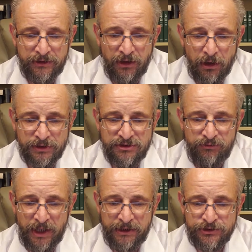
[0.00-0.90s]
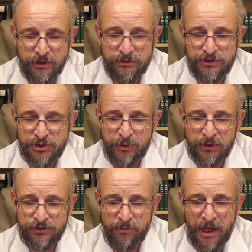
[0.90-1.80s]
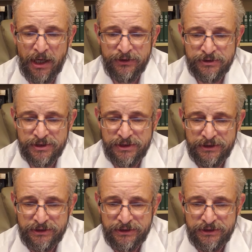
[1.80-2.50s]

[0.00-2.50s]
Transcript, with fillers: and the hearts of many turned to spiritual matters.